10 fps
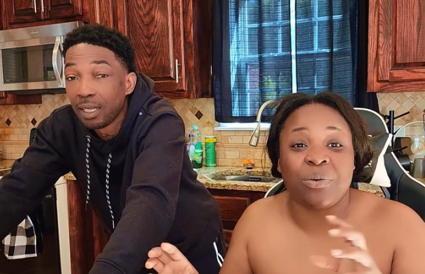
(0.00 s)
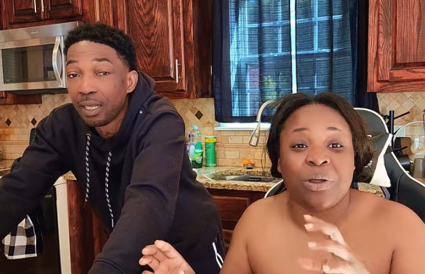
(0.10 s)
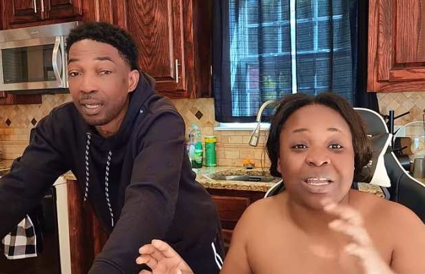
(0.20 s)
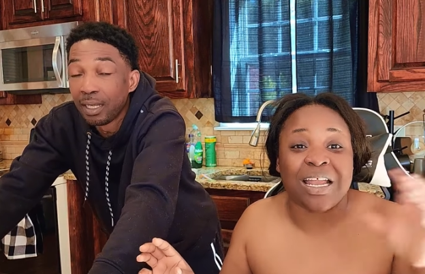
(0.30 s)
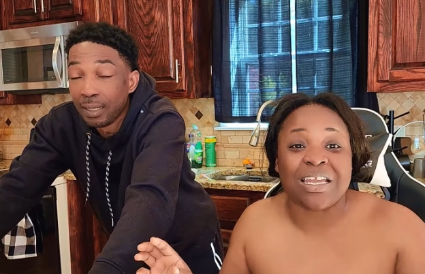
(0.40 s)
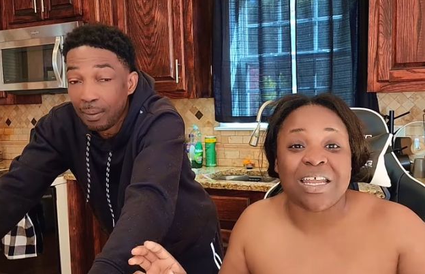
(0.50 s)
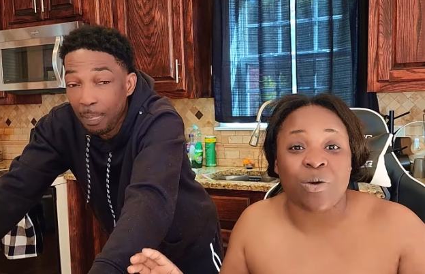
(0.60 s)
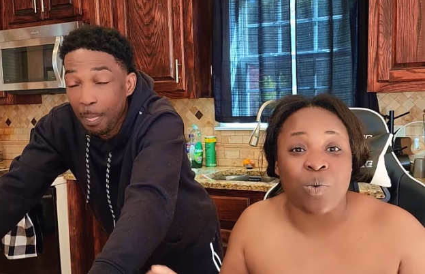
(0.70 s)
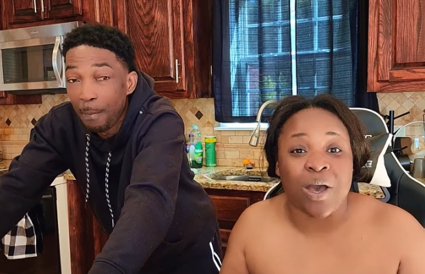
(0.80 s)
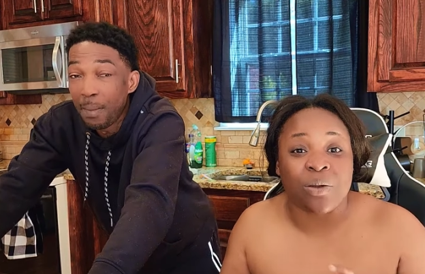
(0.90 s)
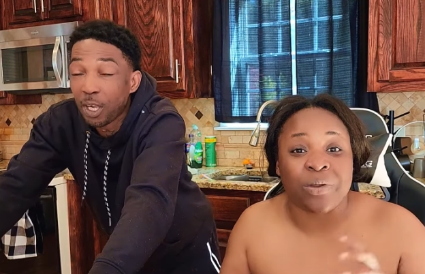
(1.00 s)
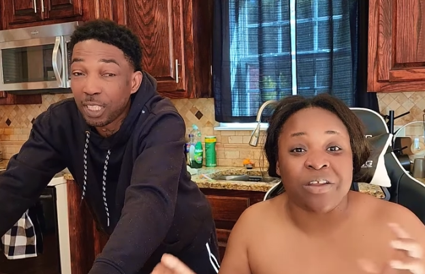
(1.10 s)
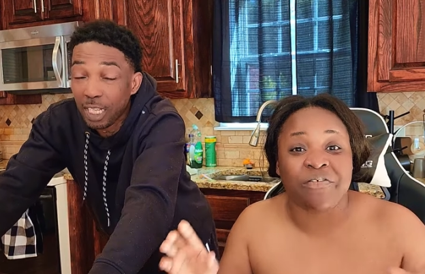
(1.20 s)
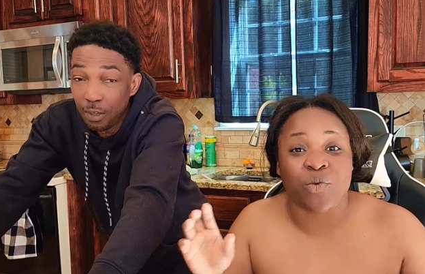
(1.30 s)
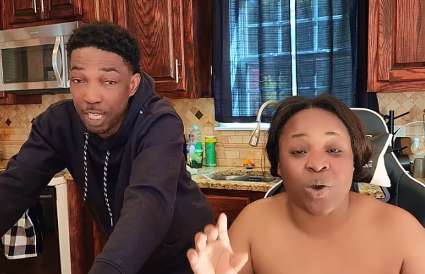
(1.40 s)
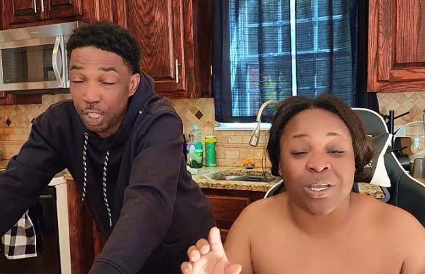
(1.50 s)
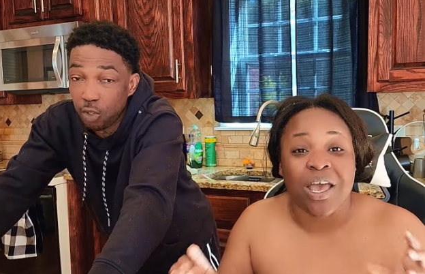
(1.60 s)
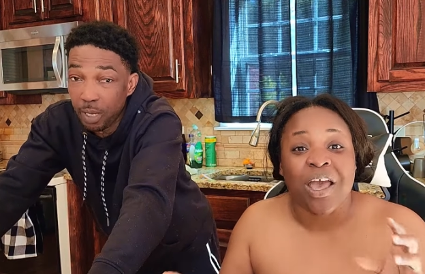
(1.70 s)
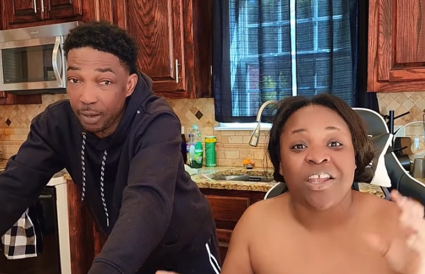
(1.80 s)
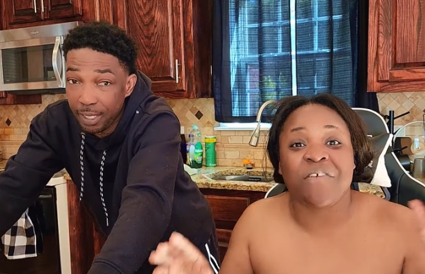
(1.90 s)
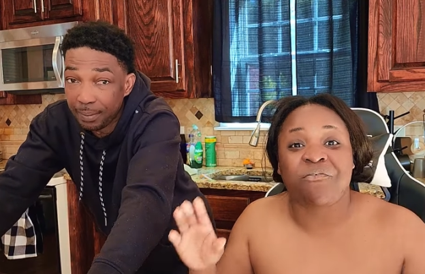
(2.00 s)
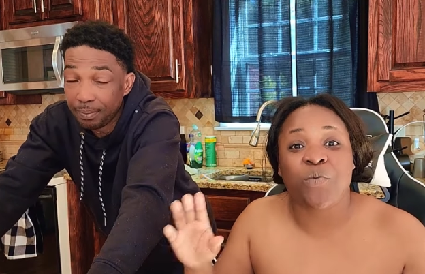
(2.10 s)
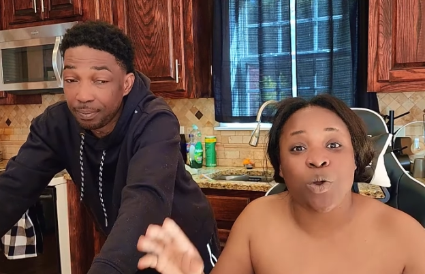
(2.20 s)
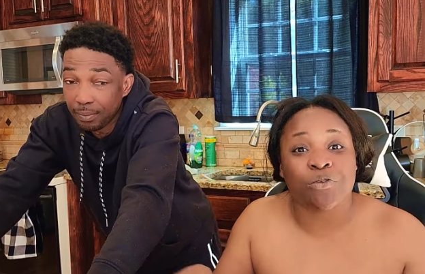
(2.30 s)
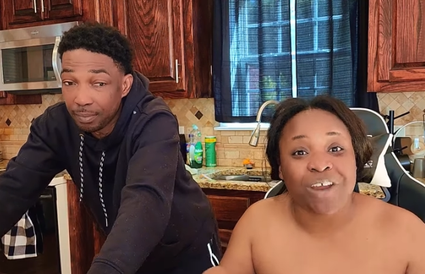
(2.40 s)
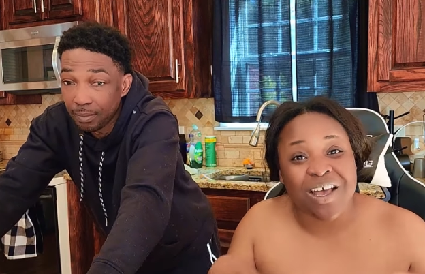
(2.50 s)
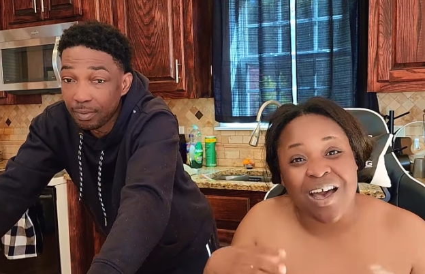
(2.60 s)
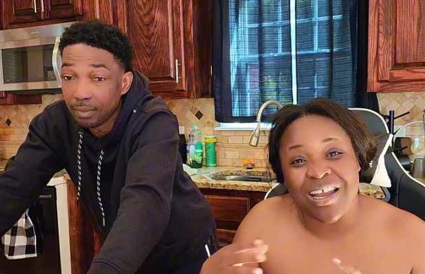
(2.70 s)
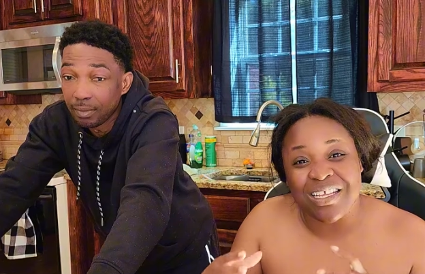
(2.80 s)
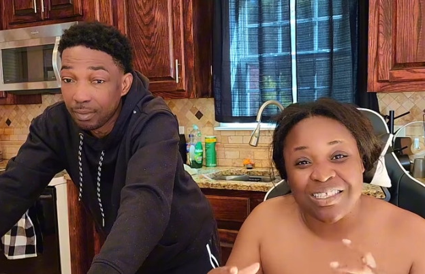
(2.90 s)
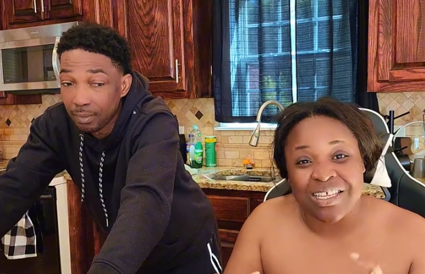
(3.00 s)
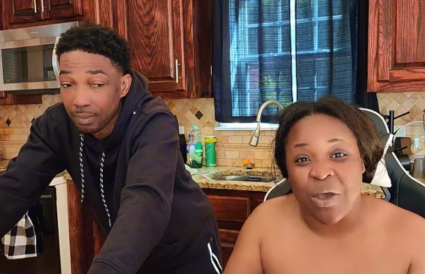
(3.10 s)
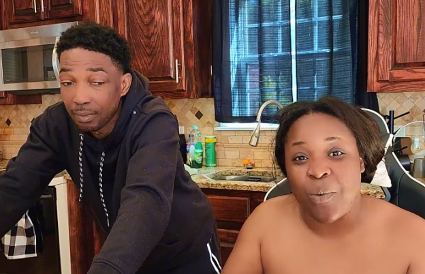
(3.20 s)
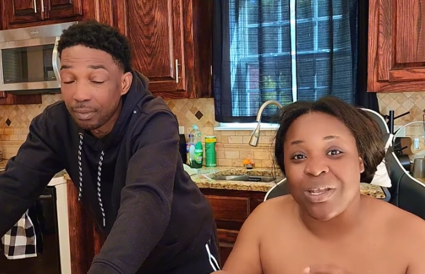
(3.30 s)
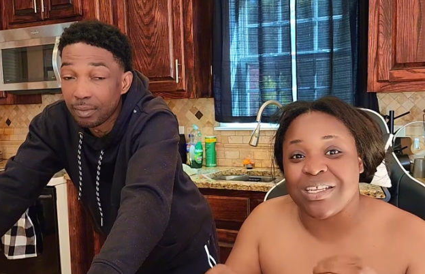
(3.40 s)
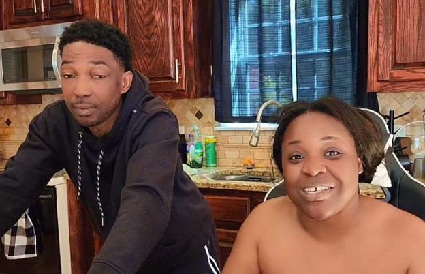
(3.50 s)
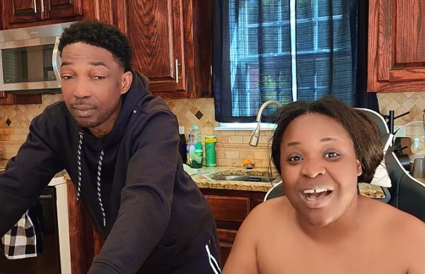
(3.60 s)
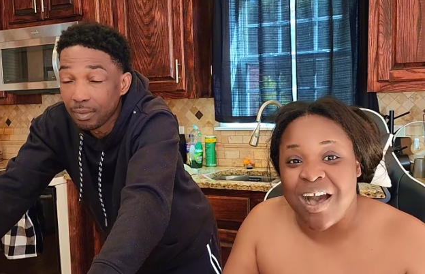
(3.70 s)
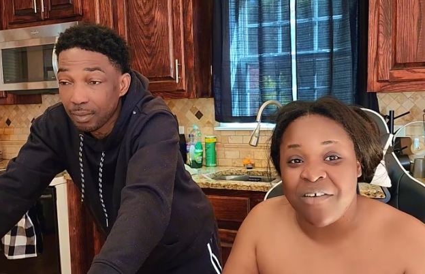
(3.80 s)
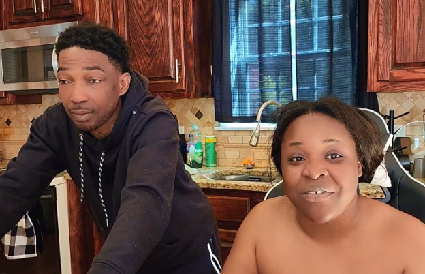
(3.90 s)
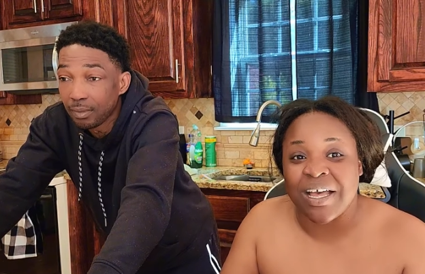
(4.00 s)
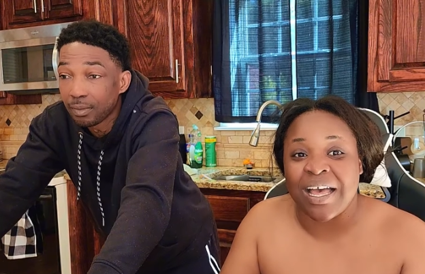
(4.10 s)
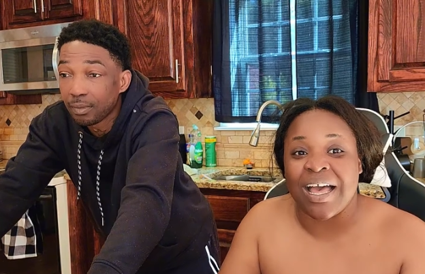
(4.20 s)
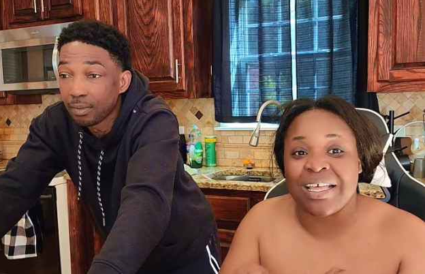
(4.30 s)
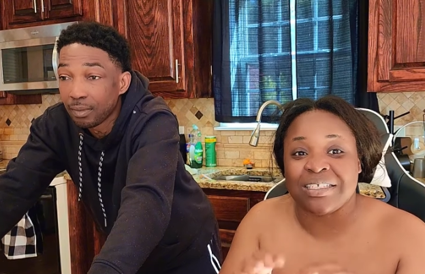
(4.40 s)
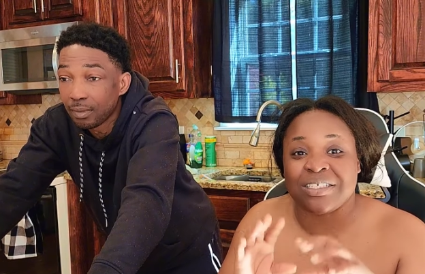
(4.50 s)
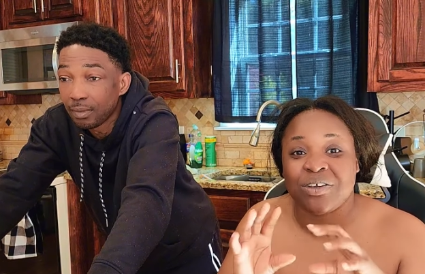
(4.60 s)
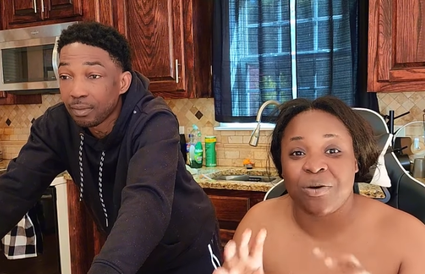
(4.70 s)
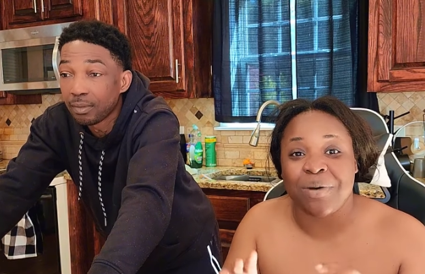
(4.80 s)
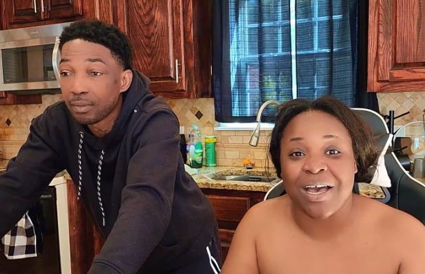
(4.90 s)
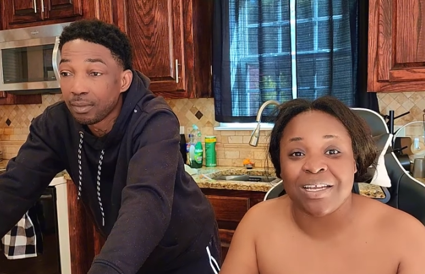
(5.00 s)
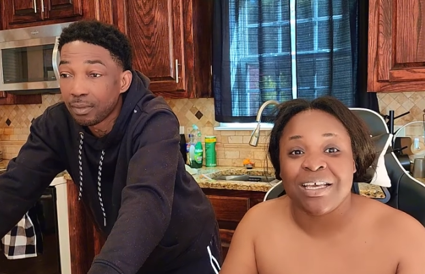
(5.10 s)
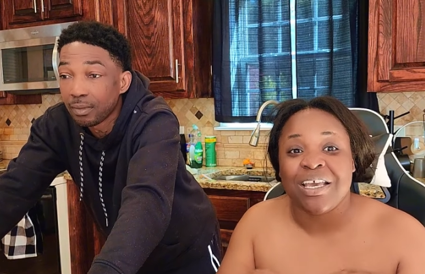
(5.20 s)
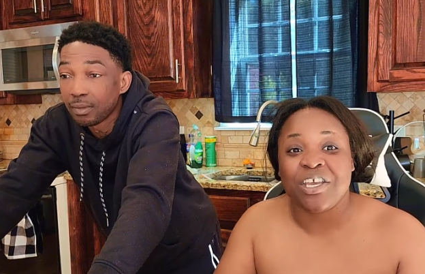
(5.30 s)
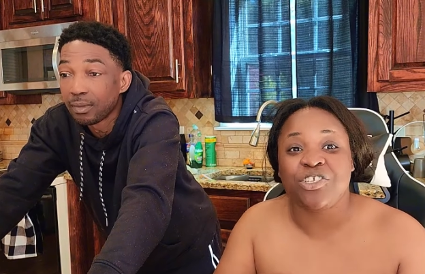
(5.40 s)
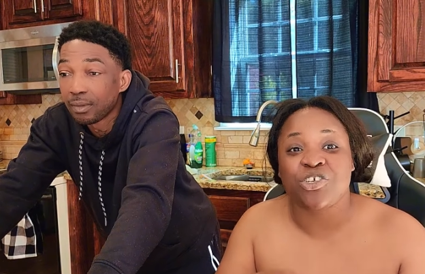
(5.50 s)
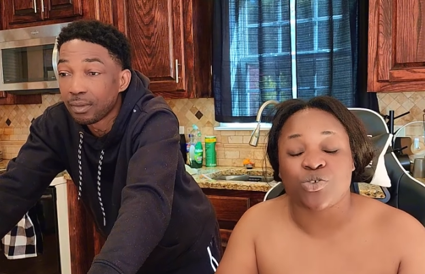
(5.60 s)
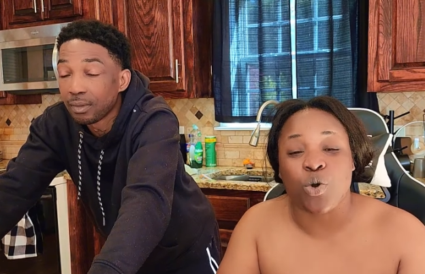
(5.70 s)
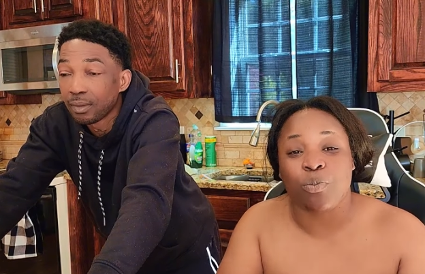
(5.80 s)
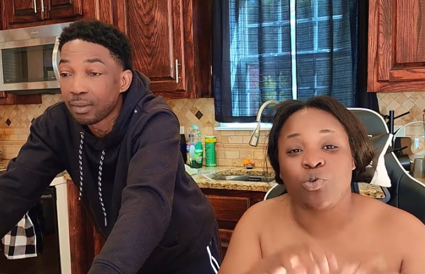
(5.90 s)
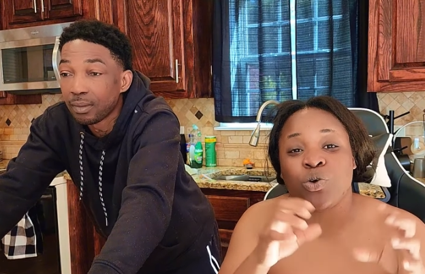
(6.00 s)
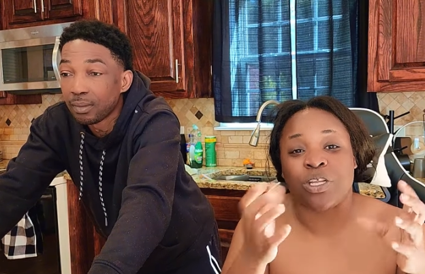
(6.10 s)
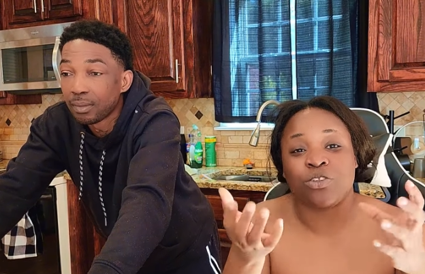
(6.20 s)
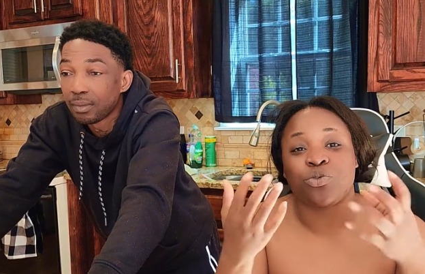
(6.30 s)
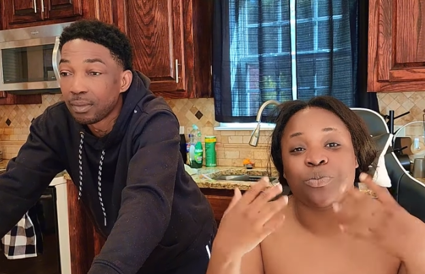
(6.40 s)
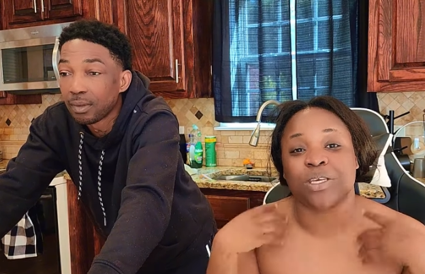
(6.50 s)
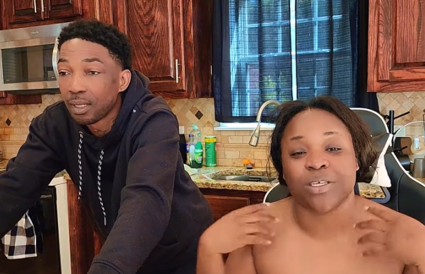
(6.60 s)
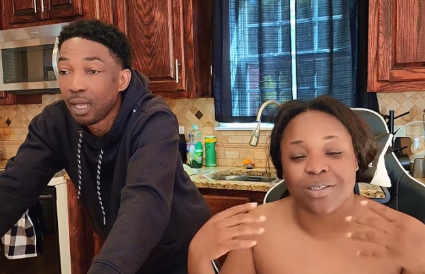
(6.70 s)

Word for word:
Speaker 1: that did that go on. The phone, the phone record it when it off and has it come on, it just upload it to me.